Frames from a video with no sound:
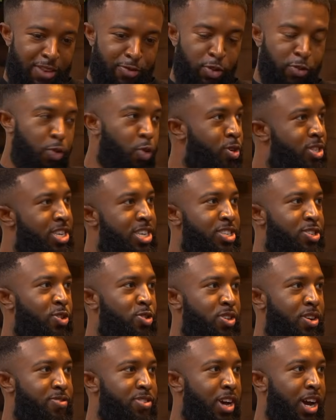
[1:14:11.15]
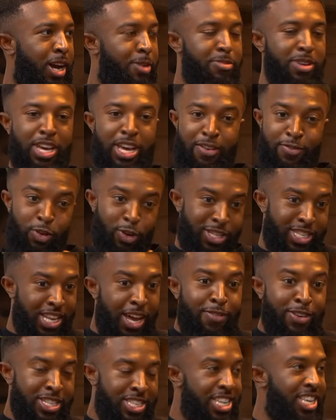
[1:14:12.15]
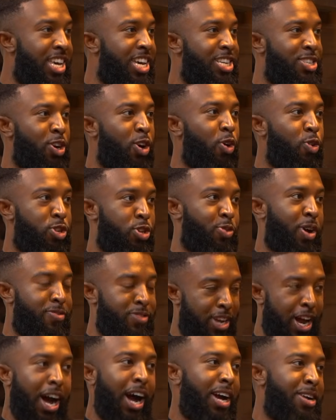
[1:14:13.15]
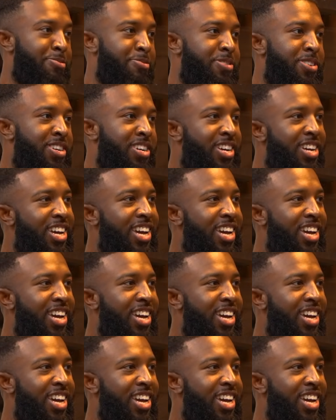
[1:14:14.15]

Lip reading: If you're 40 years old, you have time. If you're 70 years old, you have time.